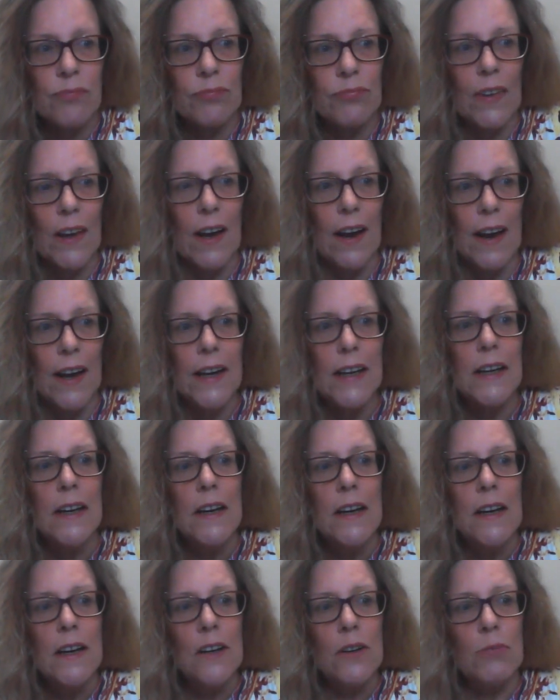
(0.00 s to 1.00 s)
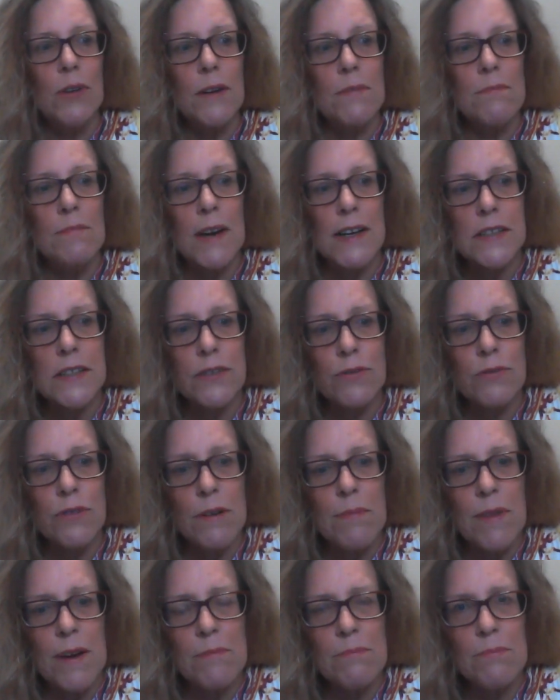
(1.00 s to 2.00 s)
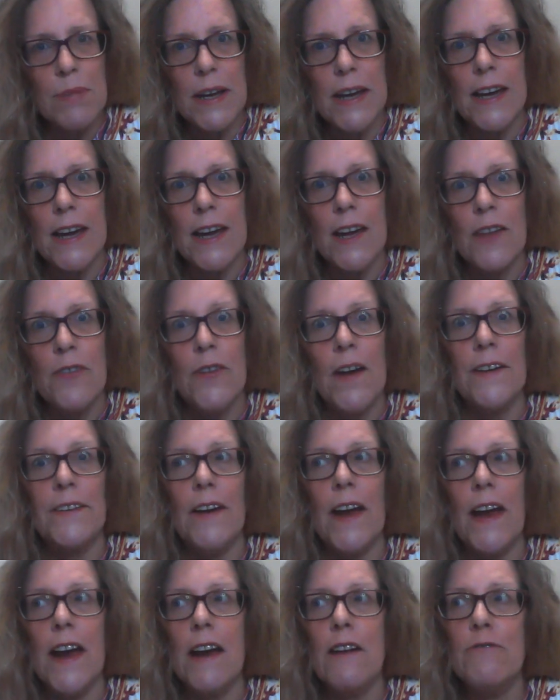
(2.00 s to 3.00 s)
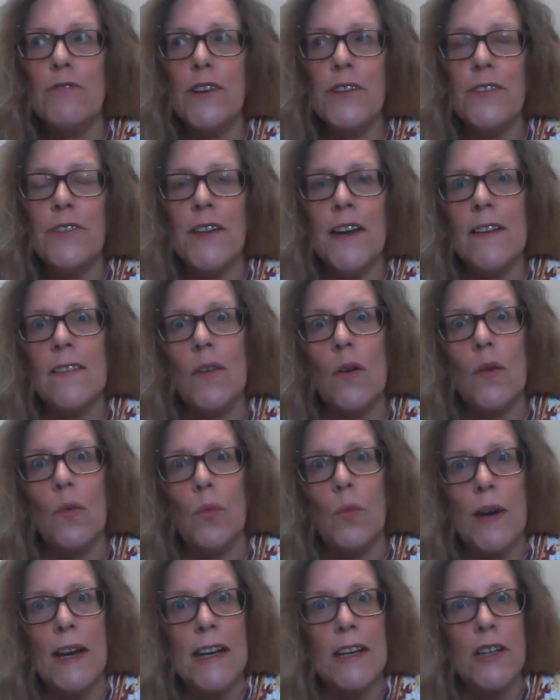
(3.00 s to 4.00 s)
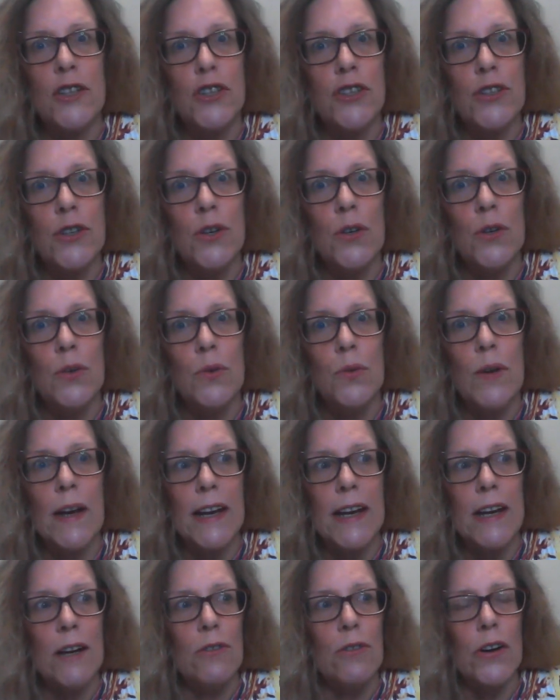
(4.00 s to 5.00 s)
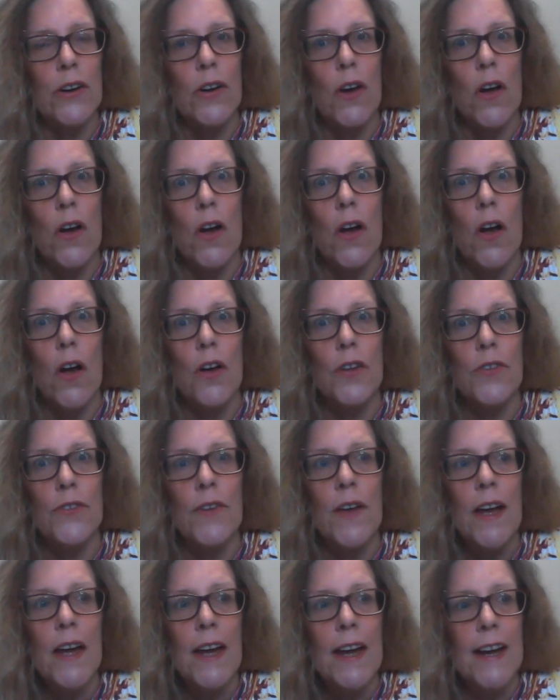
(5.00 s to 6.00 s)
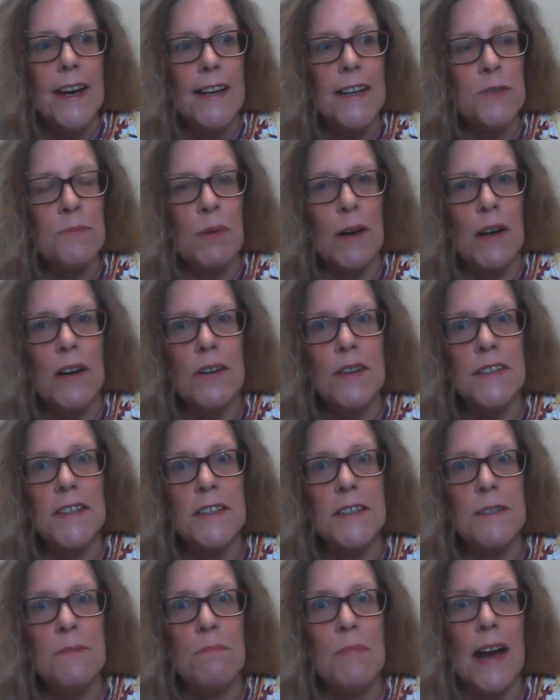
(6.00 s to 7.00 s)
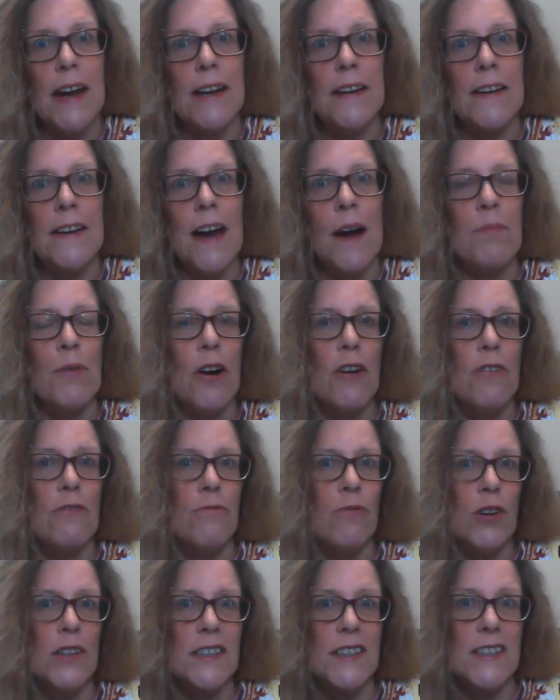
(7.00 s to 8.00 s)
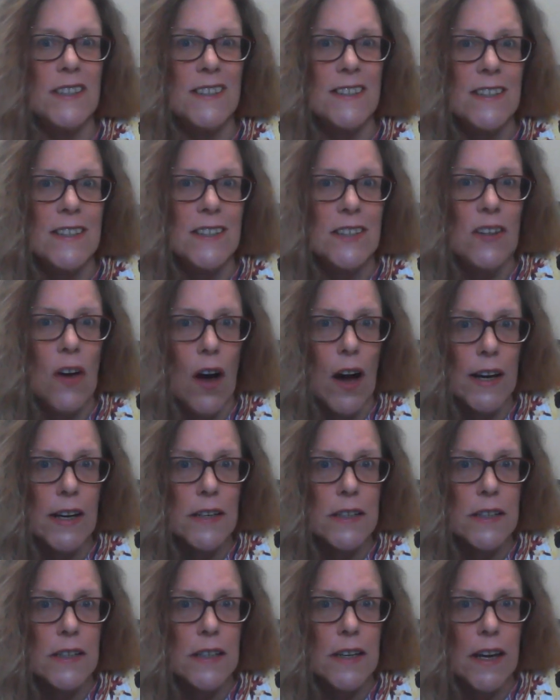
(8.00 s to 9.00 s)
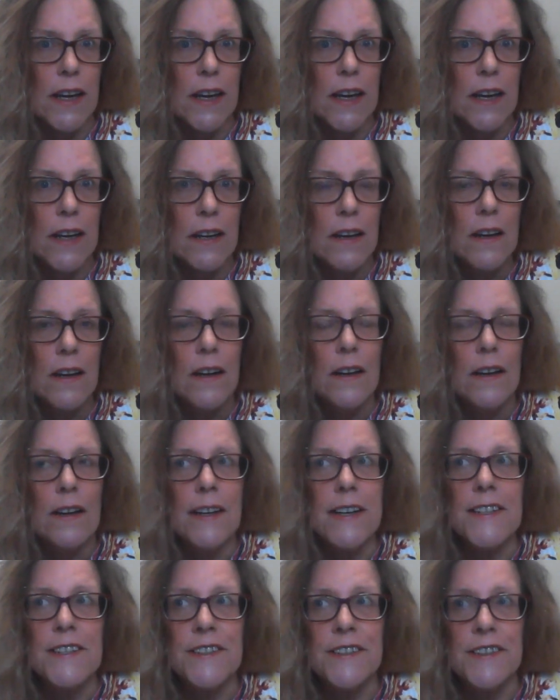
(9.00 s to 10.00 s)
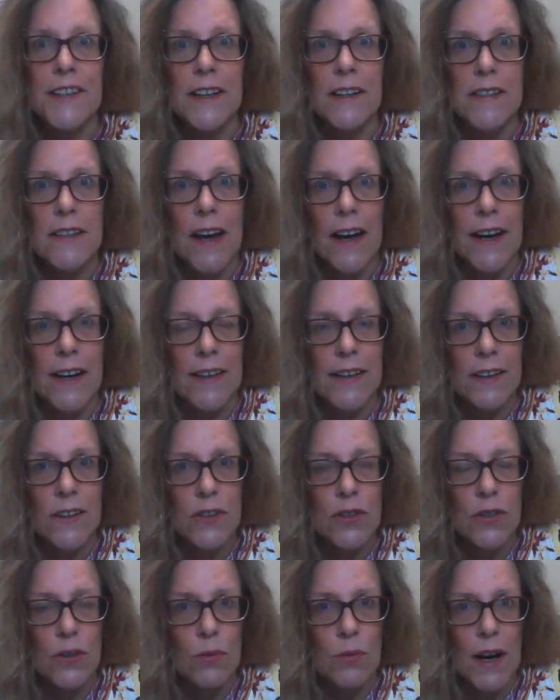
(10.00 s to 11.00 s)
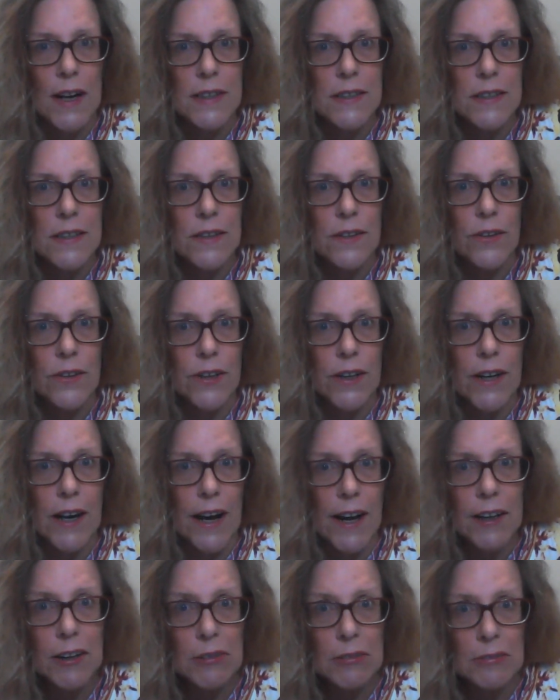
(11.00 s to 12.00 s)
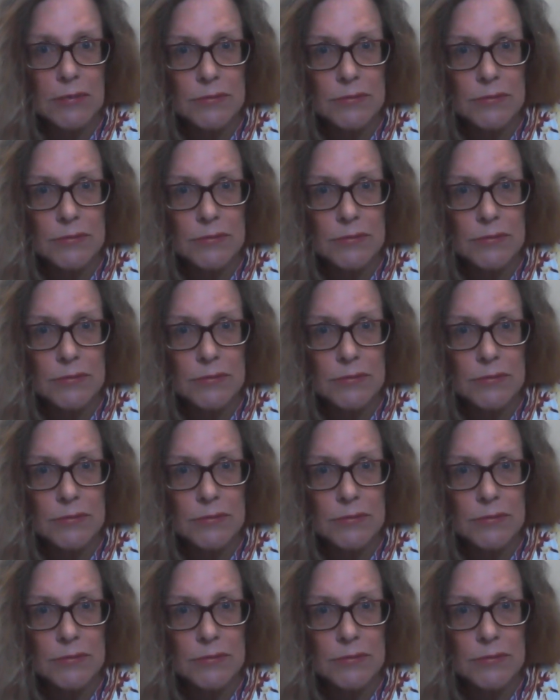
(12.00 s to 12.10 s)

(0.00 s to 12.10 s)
okay? We must remember here that everything that we do here on earth is because it's made up of what society is dictating to us, okay?